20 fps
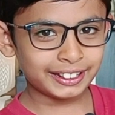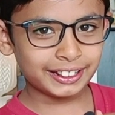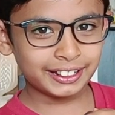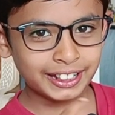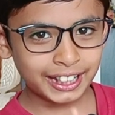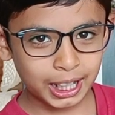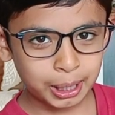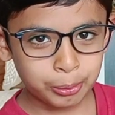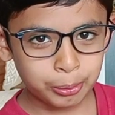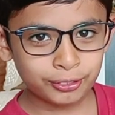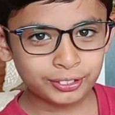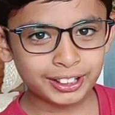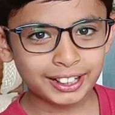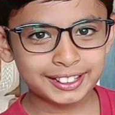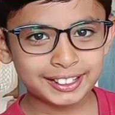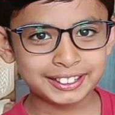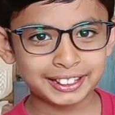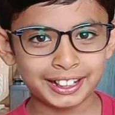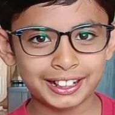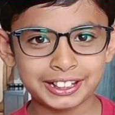the name of
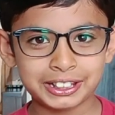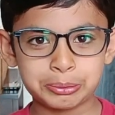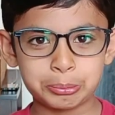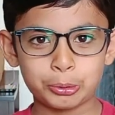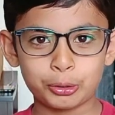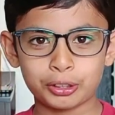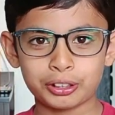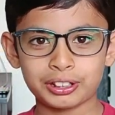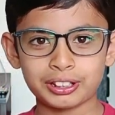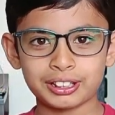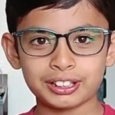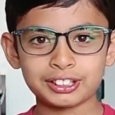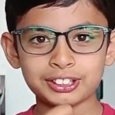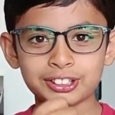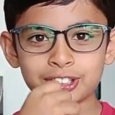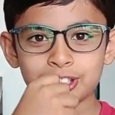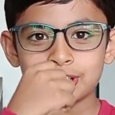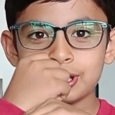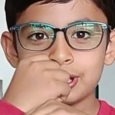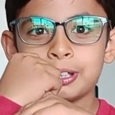that science model
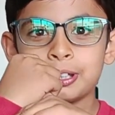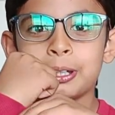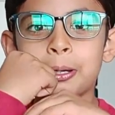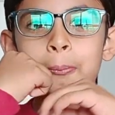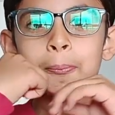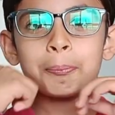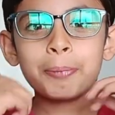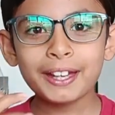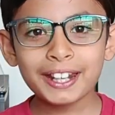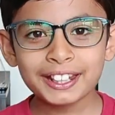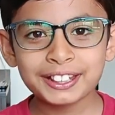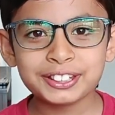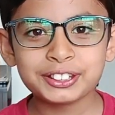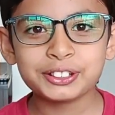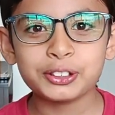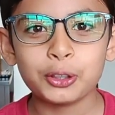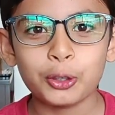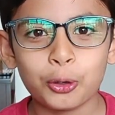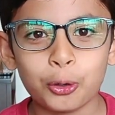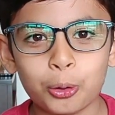is
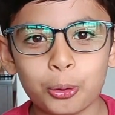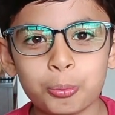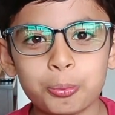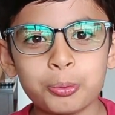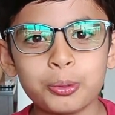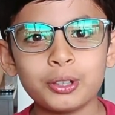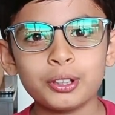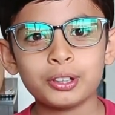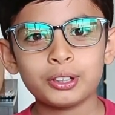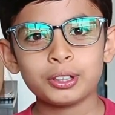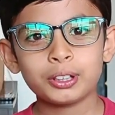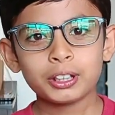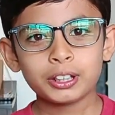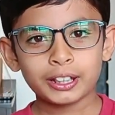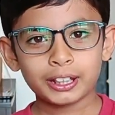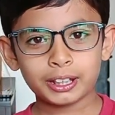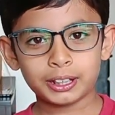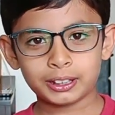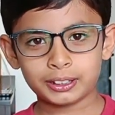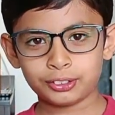Periscope.
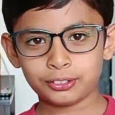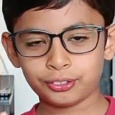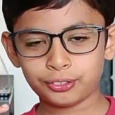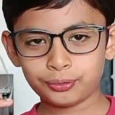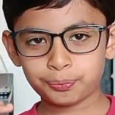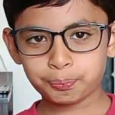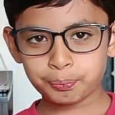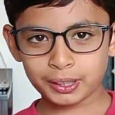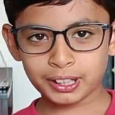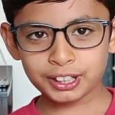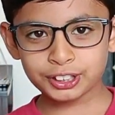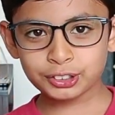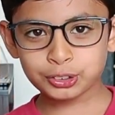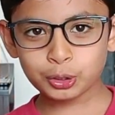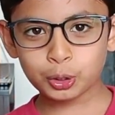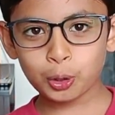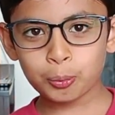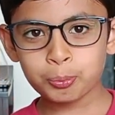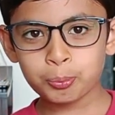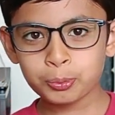And
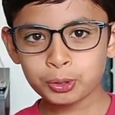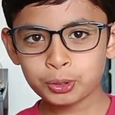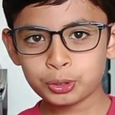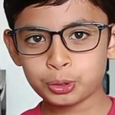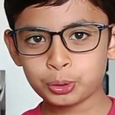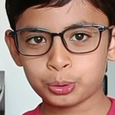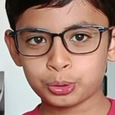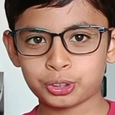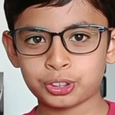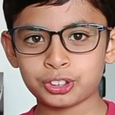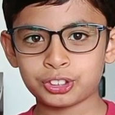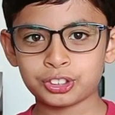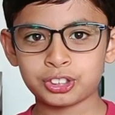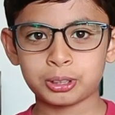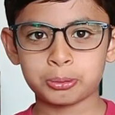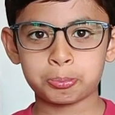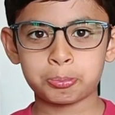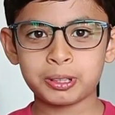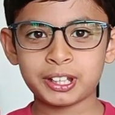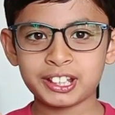Periscope uses
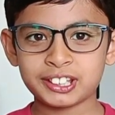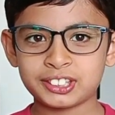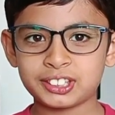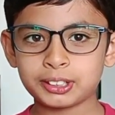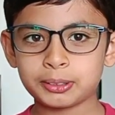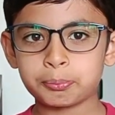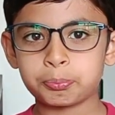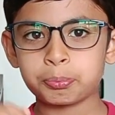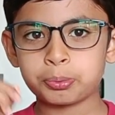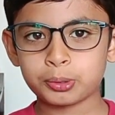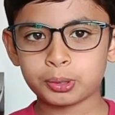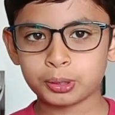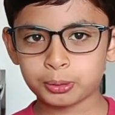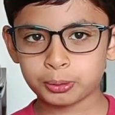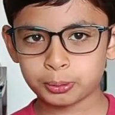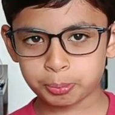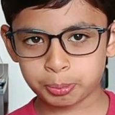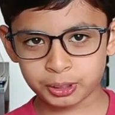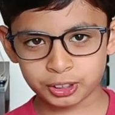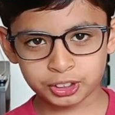the basic
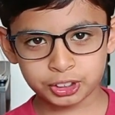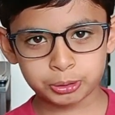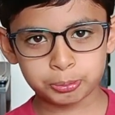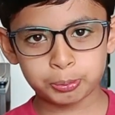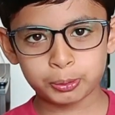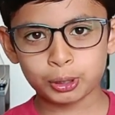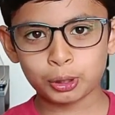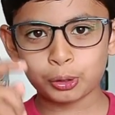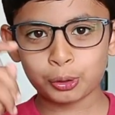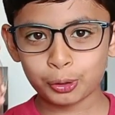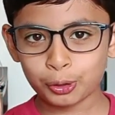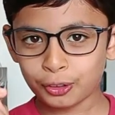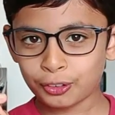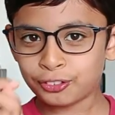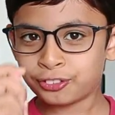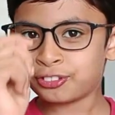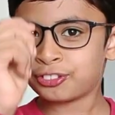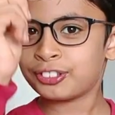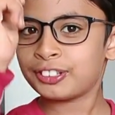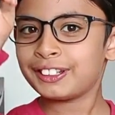principle
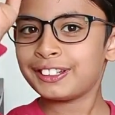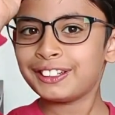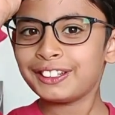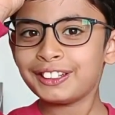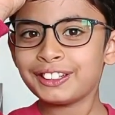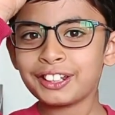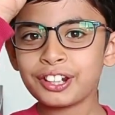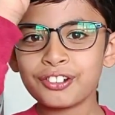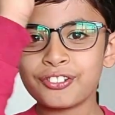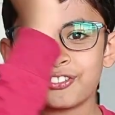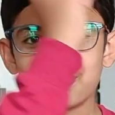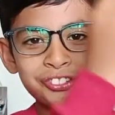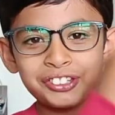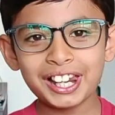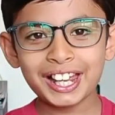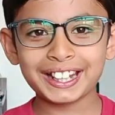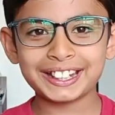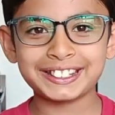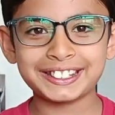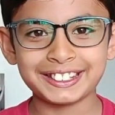of
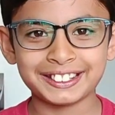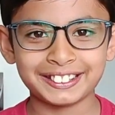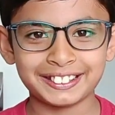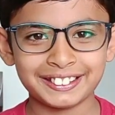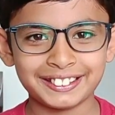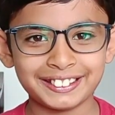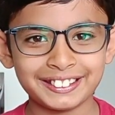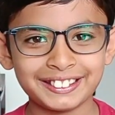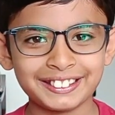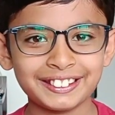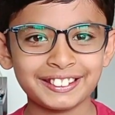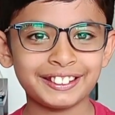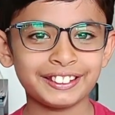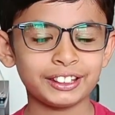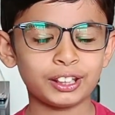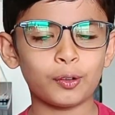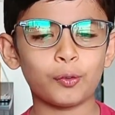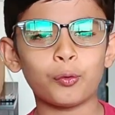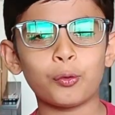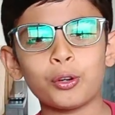reflection.
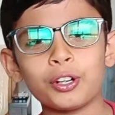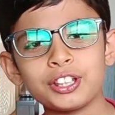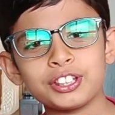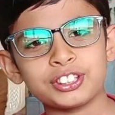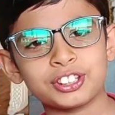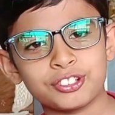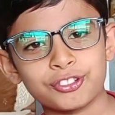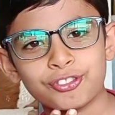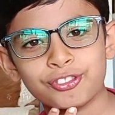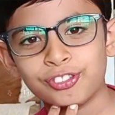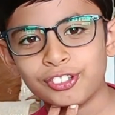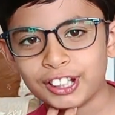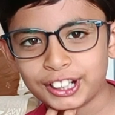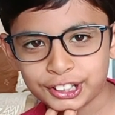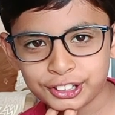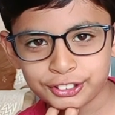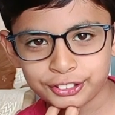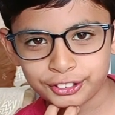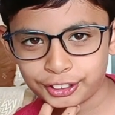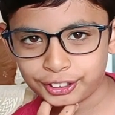Now what is
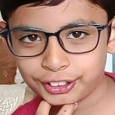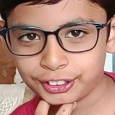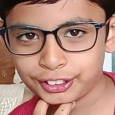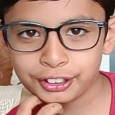reflection?